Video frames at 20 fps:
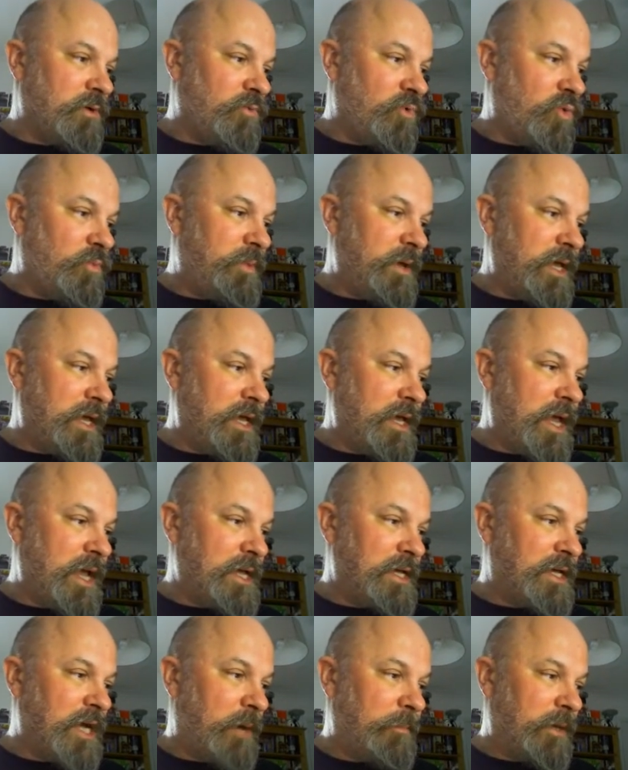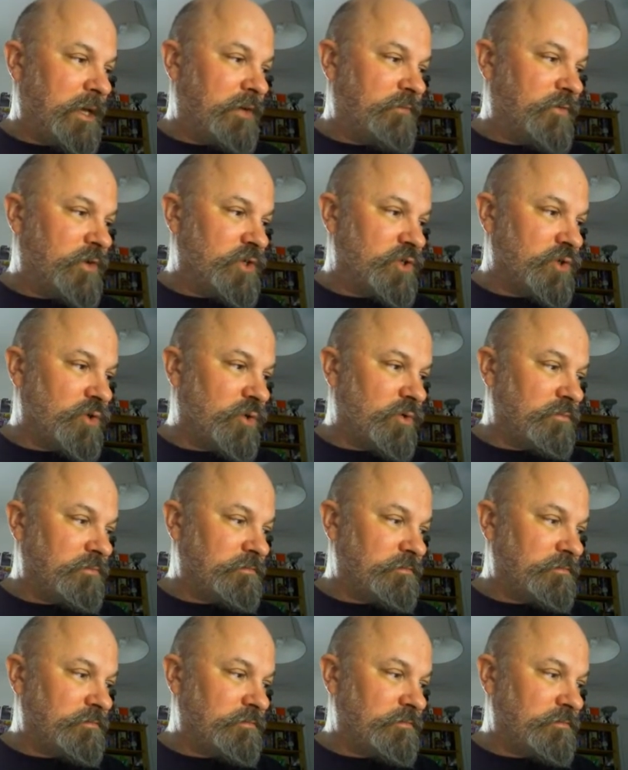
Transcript: will be incoming for sure.